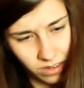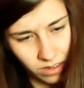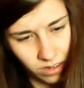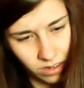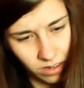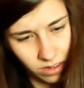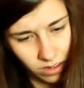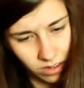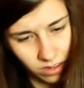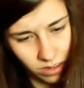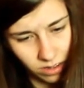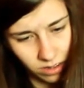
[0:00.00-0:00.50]

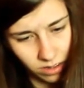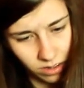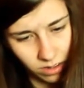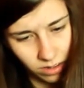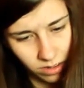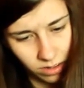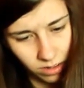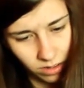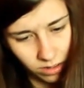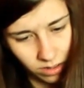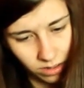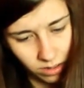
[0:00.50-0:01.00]

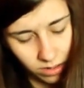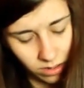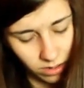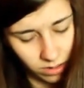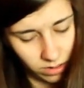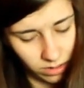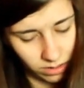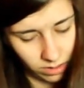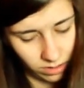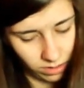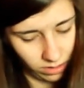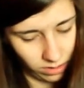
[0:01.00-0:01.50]

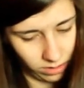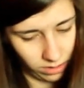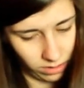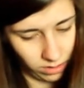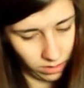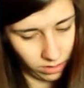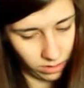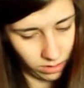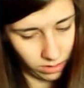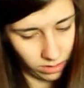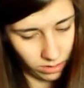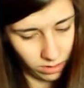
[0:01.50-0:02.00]

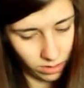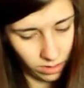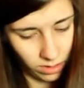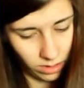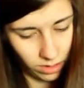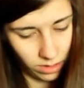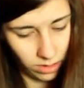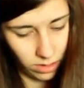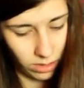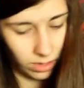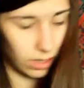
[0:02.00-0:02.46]
(silence)